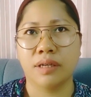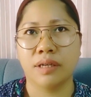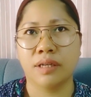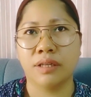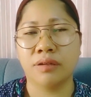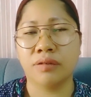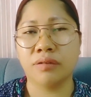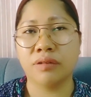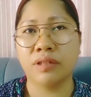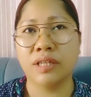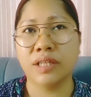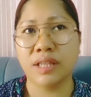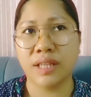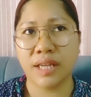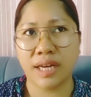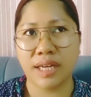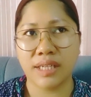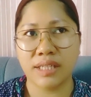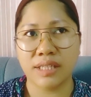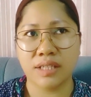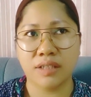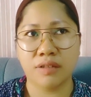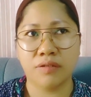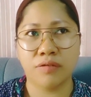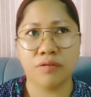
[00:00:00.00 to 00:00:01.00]
it only
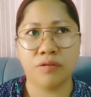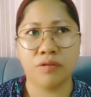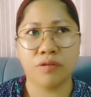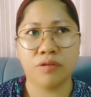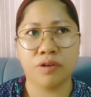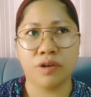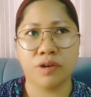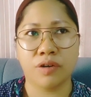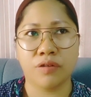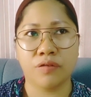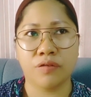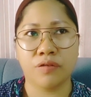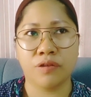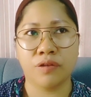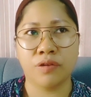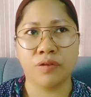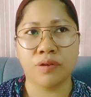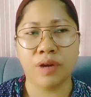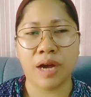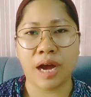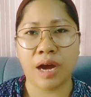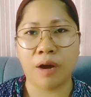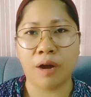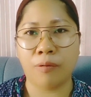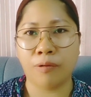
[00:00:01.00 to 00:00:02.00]
lasted for a few
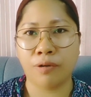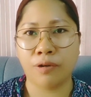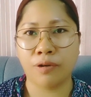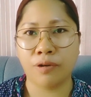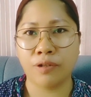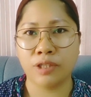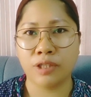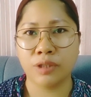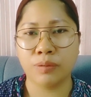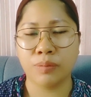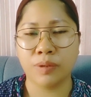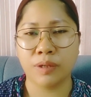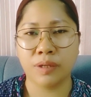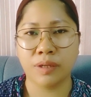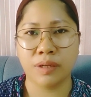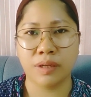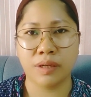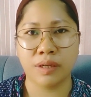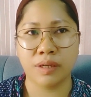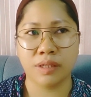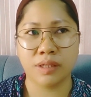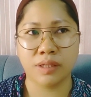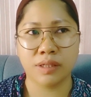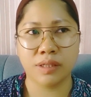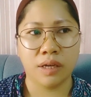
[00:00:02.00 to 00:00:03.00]
hours
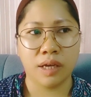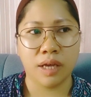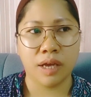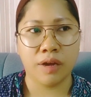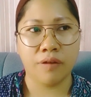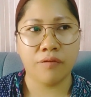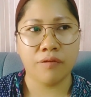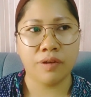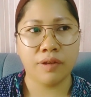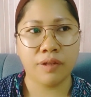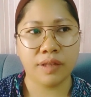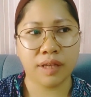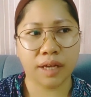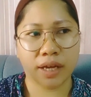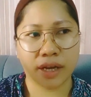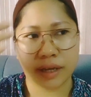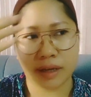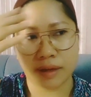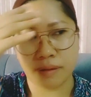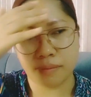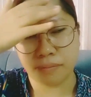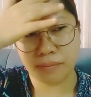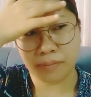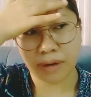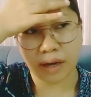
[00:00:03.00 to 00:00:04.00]
because every
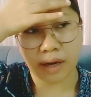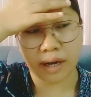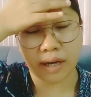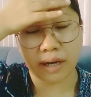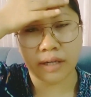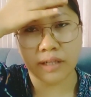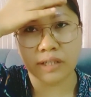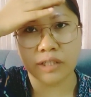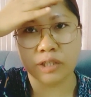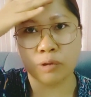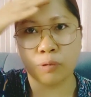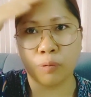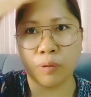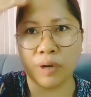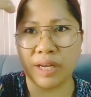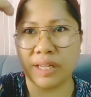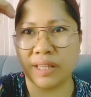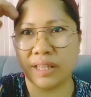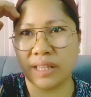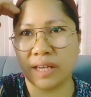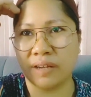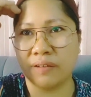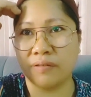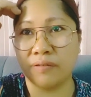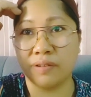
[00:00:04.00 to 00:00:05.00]
time I
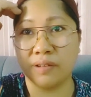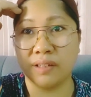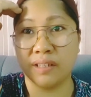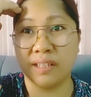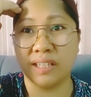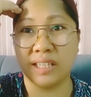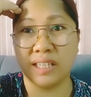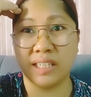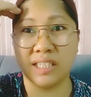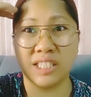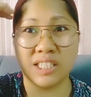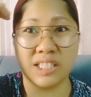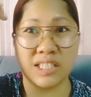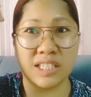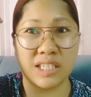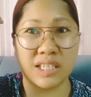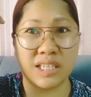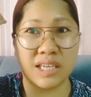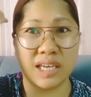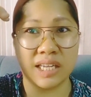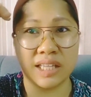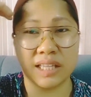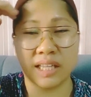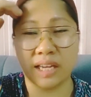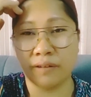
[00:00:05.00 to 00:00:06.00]
sweat, I feel
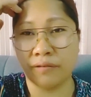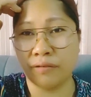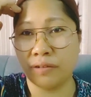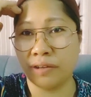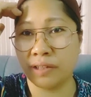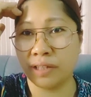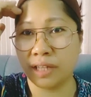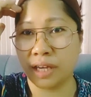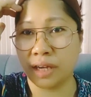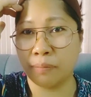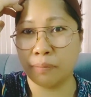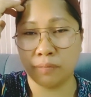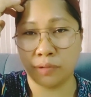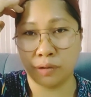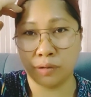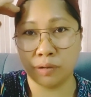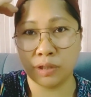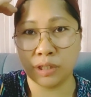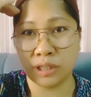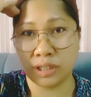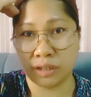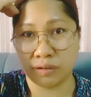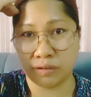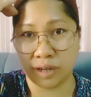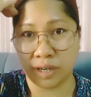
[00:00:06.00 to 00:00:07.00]
itchy, and every time you
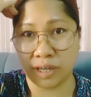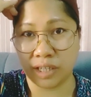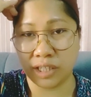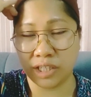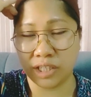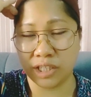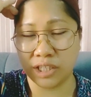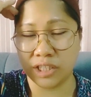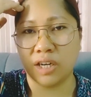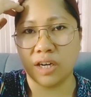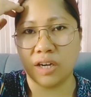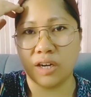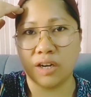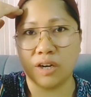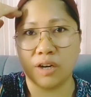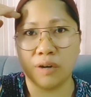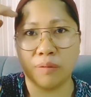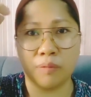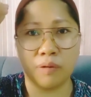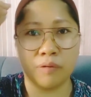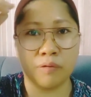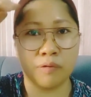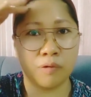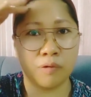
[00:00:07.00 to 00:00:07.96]
scratch, of